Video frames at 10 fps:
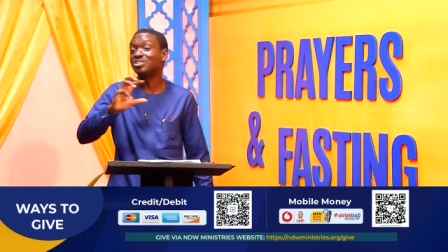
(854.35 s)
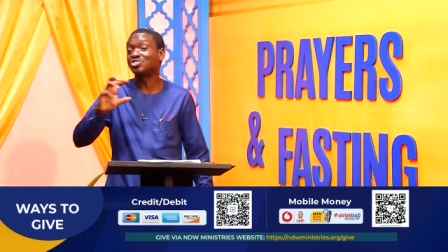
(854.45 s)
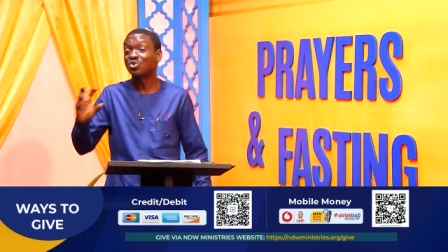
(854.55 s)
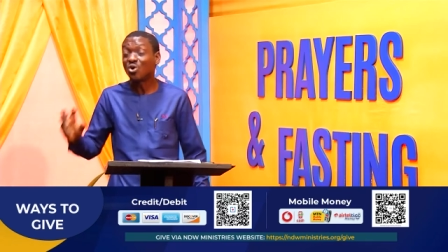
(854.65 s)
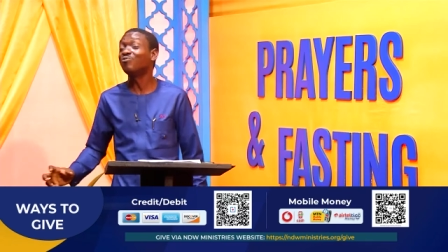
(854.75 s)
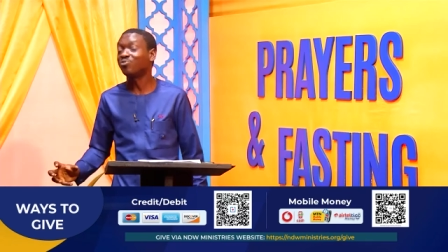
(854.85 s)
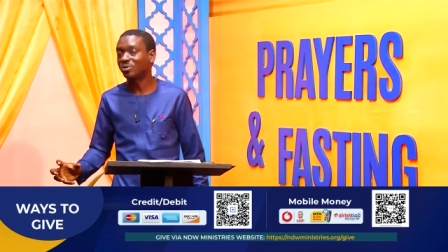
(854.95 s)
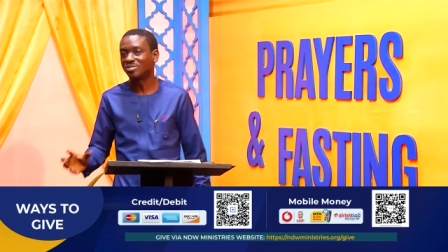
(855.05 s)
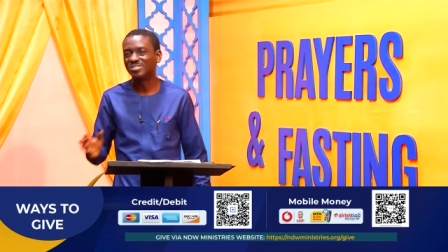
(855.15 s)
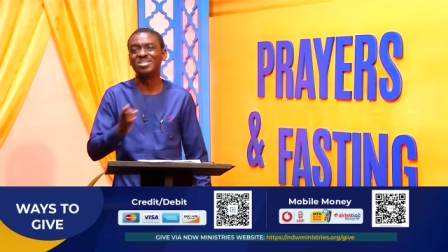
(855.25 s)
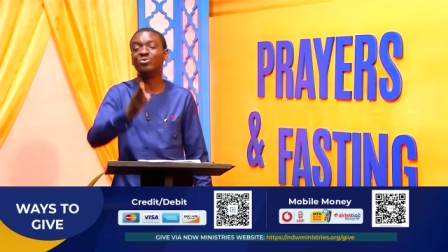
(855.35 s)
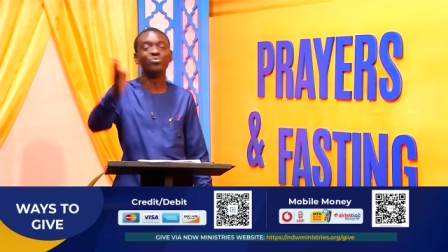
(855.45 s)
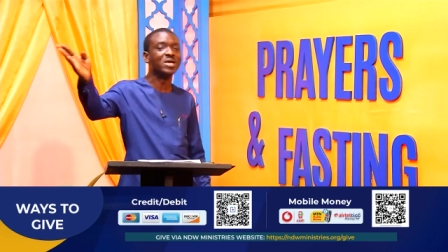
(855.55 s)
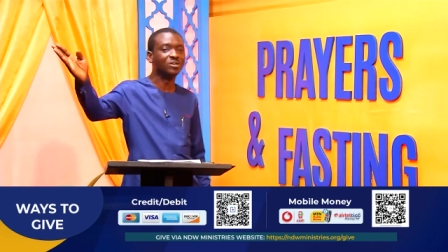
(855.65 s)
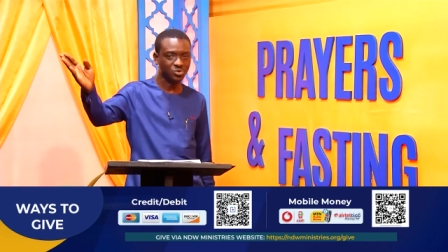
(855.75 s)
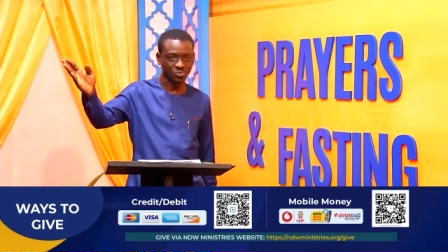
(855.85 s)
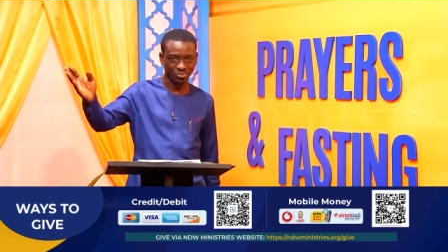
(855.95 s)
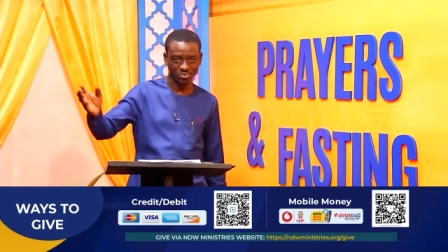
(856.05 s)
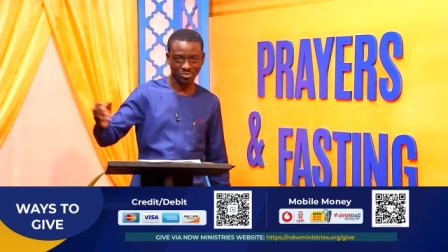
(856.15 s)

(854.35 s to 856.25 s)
discomfort derail you.